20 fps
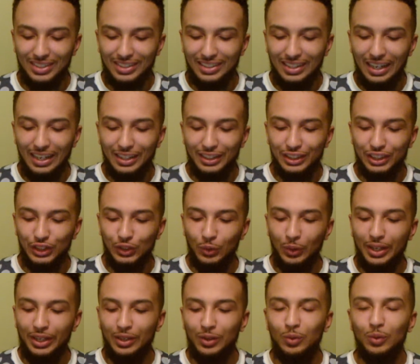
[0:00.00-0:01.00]
kind of
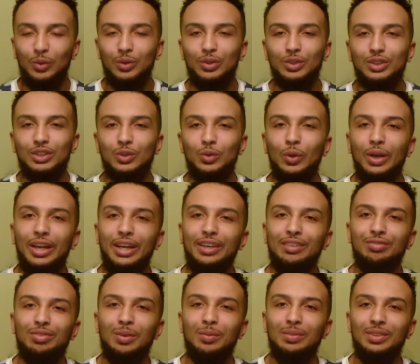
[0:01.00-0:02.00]
stray away
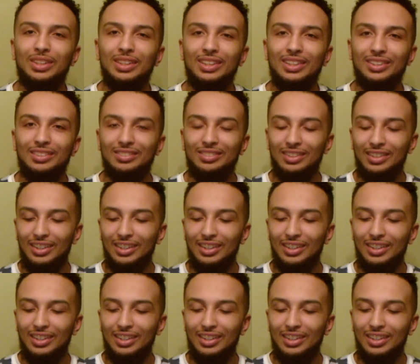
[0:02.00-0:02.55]
from the